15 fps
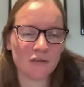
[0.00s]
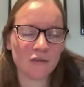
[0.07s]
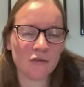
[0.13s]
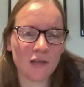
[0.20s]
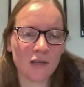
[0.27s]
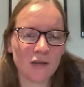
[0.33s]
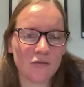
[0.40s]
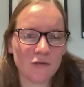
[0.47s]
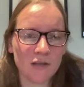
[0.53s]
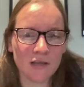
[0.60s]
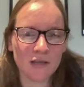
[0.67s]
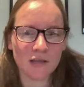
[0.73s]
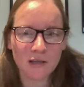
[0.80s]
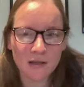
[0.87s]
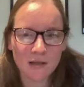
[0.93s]
so they can
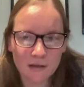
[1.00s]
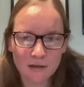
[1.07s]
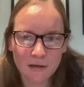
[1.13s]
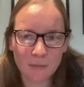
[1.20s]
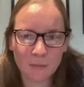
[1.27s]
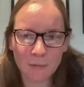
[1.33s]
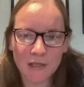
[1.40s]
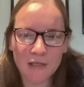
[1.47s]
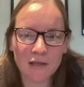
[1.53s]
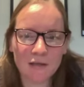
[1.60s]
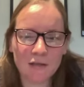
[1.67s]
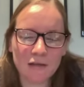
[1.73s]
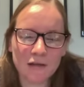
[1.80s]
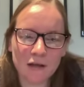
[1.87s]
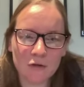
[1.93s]
really like be
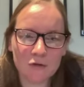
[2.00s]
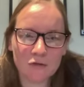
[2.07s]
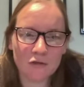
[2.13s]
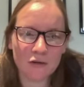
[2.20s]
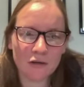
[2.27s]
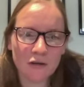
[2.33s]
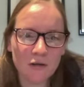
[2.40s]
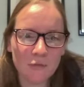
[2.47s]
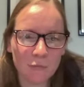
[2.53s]
in the culture,